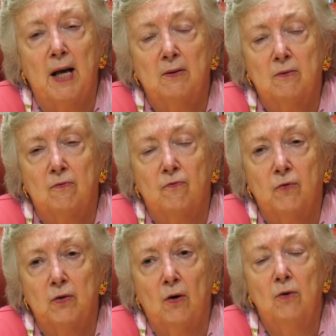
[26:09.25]
and
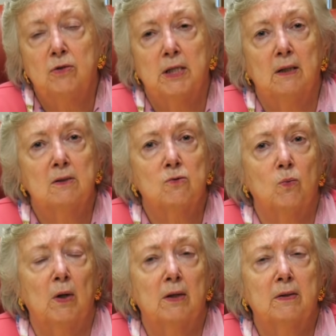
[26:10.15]
for the hotels,
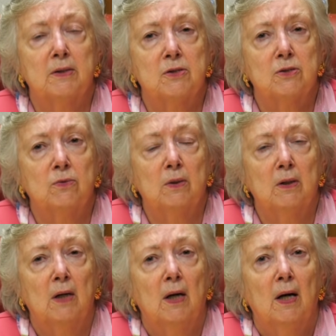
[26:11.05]
water and
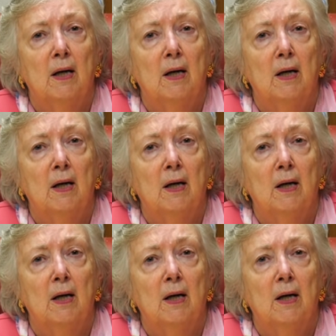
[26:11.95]
sewer.